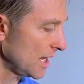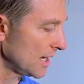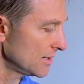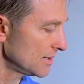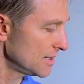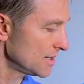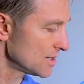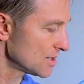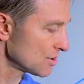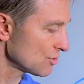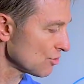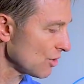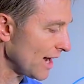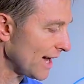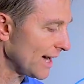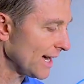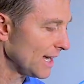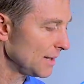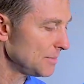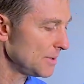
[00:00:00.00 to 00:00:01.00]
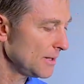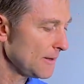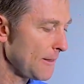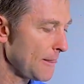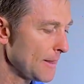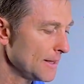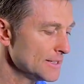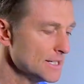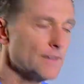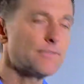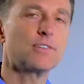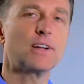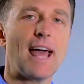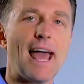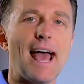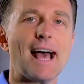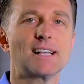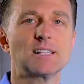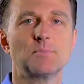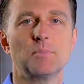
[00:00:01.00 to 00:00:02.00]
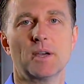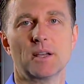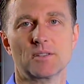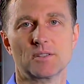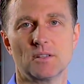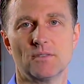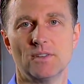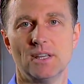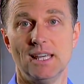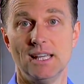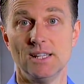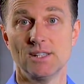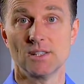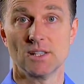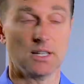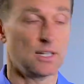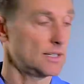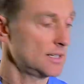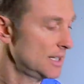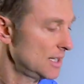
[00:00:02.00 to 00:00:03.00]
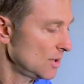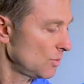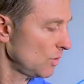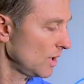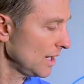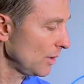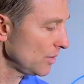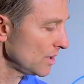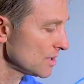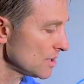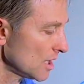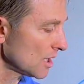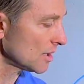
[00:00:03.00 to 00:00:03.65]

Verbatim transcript: that describe different aspects of insulin. And the one I want to